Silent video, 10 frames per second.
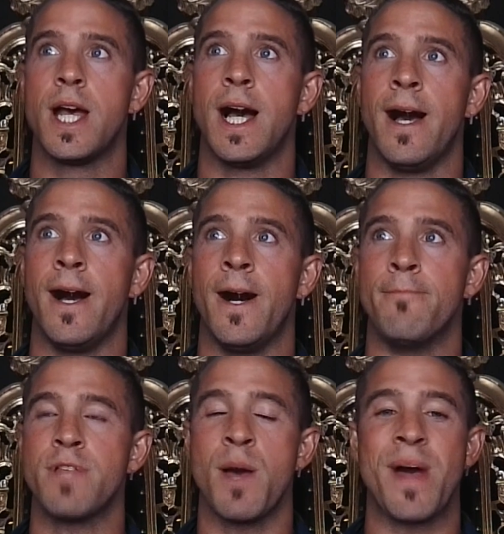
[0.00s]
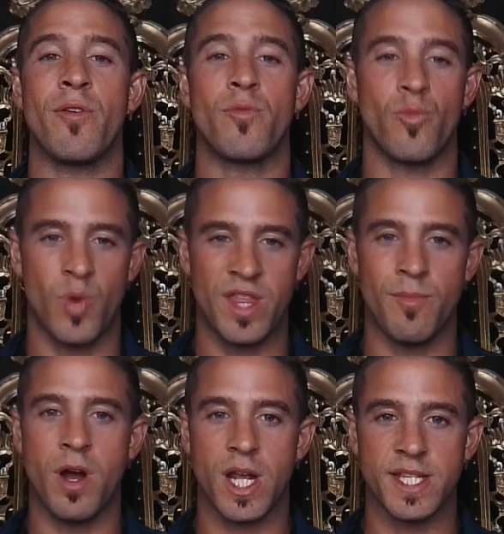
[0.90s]
about where the
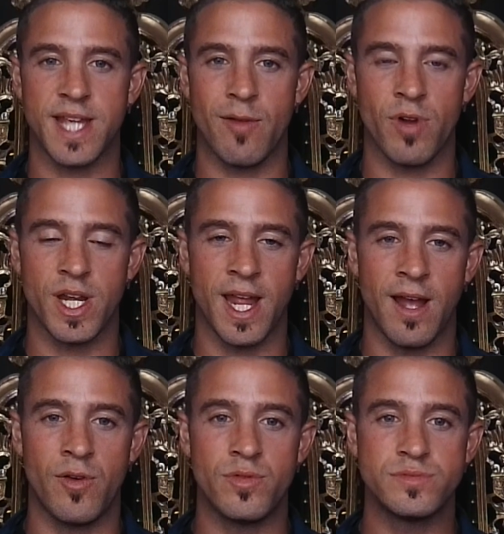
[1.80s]
market's at right now.